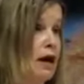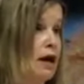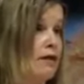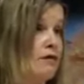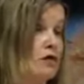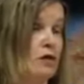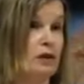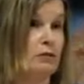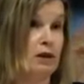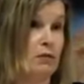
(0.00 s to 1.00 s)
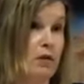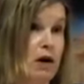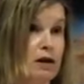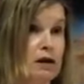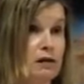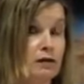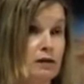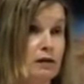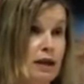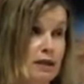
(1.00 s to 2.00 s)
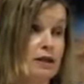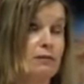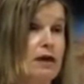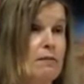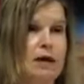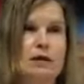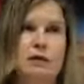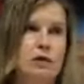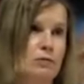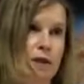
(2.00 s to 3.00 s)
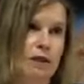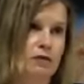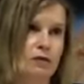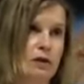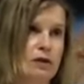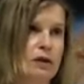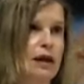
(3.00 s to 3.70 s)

and have the document I'm working on next to me, it makes such a big difference.